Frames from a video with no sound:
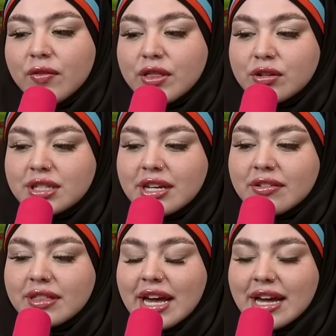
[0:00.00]
for those of
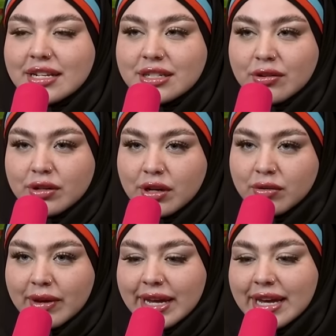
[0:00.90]
you that don't know
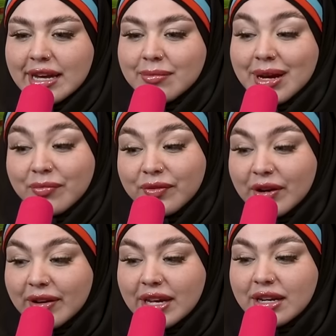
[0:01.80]
who I am, I'm
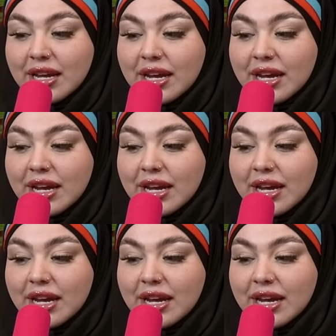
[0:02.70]
Frogan,